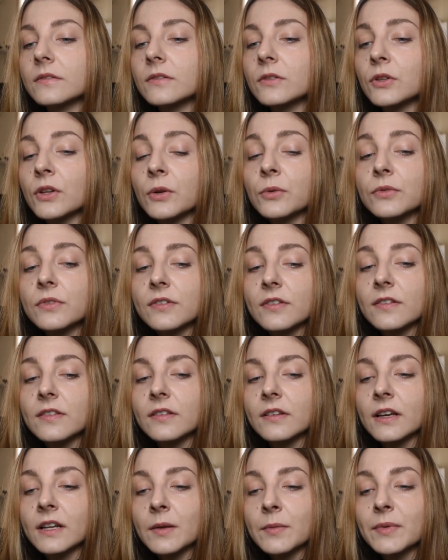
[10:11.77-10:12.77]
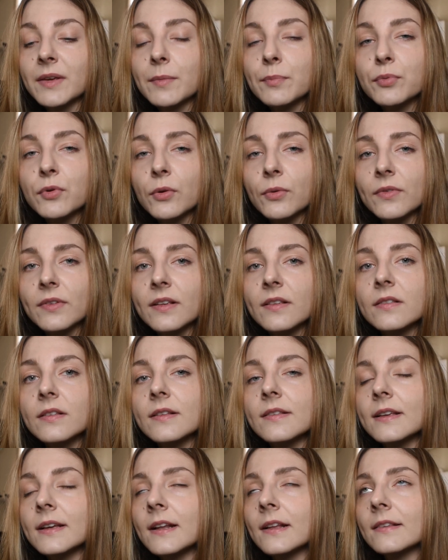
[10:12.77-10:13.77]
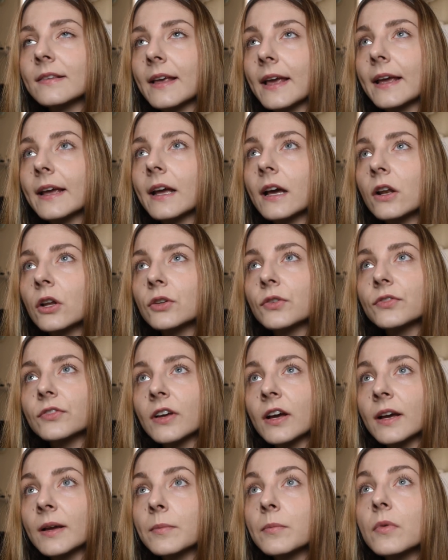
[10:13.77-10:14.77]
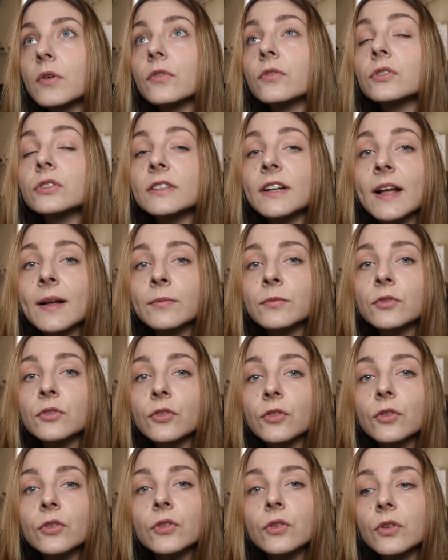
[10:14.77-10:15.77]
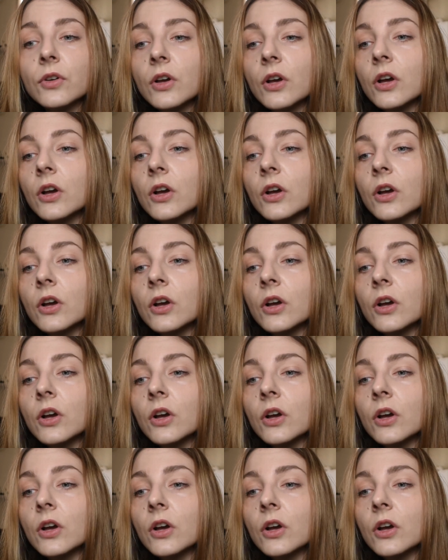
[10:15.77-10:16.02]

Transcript: you know, this is gonna be a process. It's gonna take a lot of time for them to